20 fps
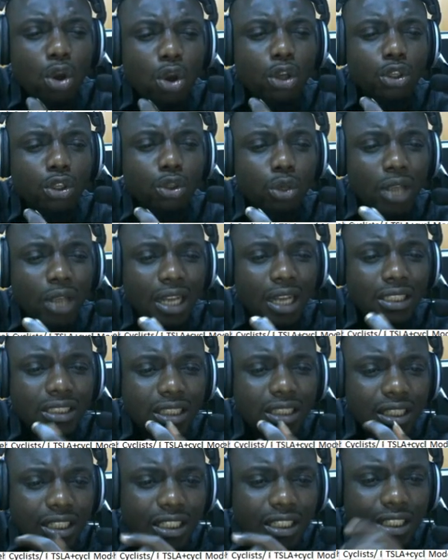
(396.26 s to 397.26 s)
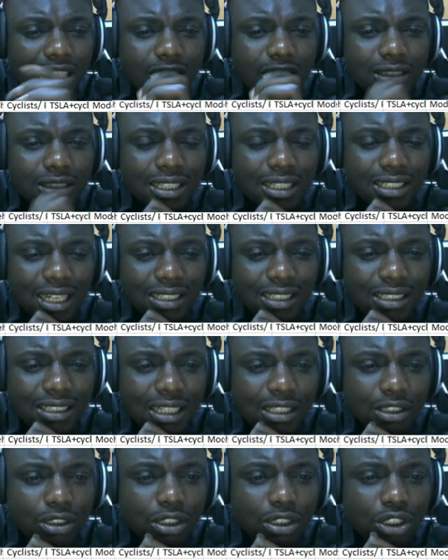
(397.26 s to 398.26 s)
You can see in this data
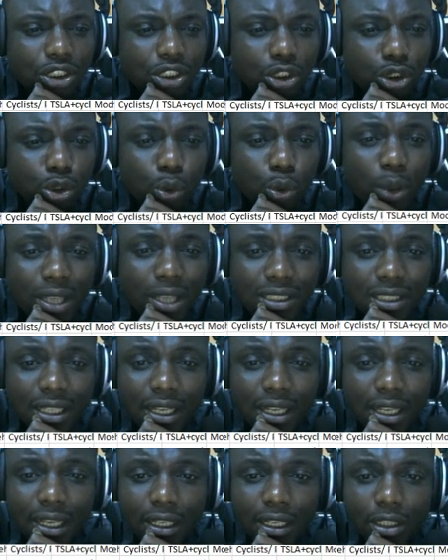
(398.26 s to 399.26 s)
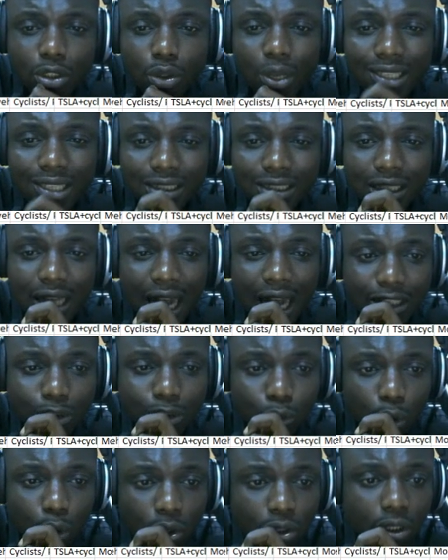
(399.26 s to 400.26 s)
set, this is USA. USA has
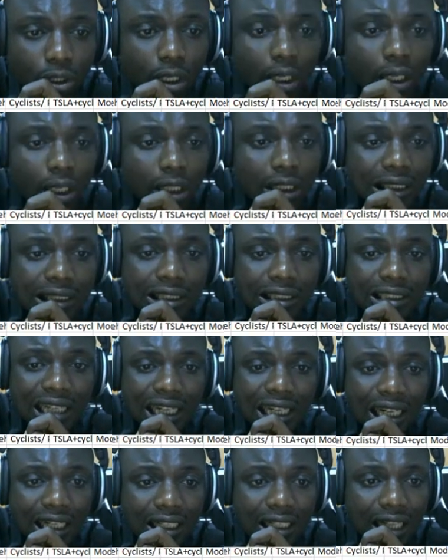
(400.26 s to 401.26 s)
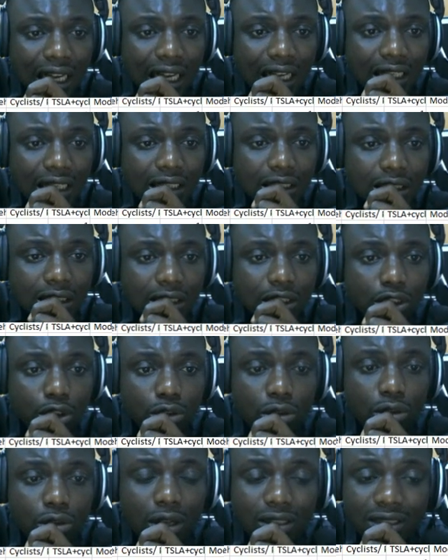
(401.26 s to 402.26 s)
one. This is Canada. This is
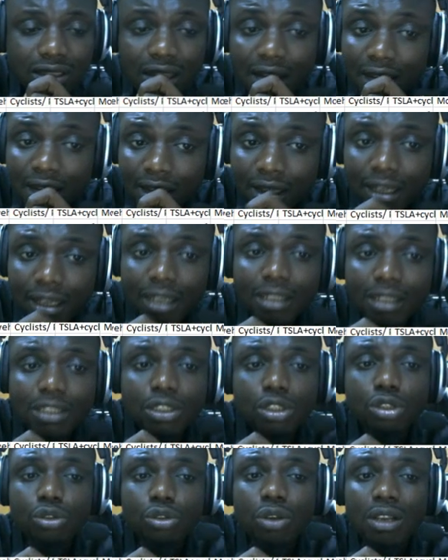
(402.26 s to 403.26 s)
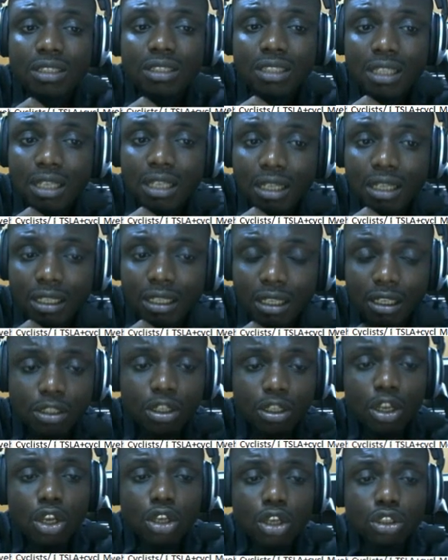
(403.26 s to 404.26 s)
USA again. This is USA again.
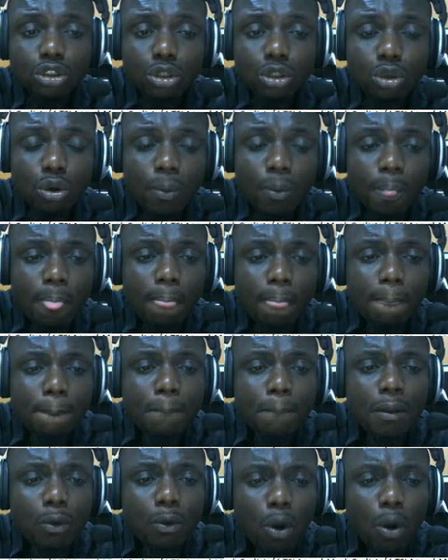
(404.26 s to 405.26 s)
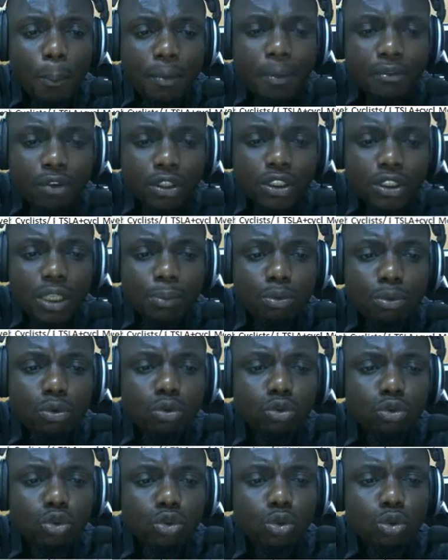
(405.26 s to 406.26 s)
So what pivot table will
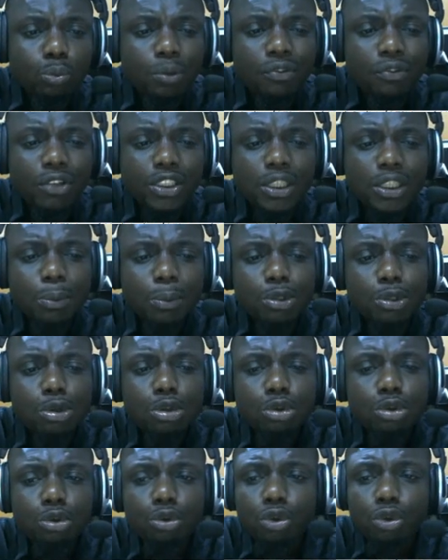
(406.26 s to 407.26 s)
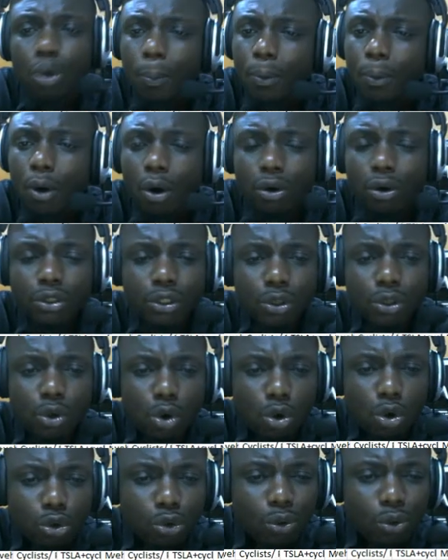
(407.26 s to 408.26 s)
do, pivot table is going to group all the
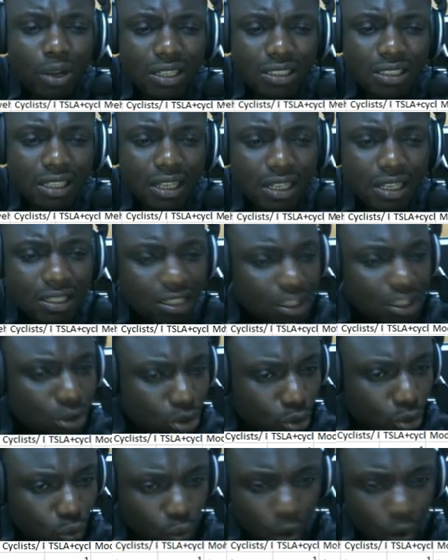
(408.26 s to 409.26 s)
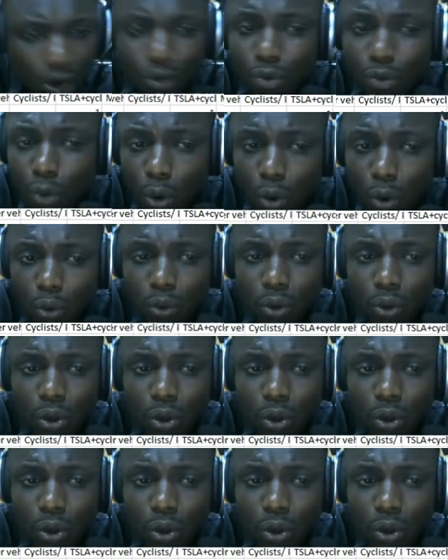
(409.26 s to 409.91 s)
whole USAs into one row,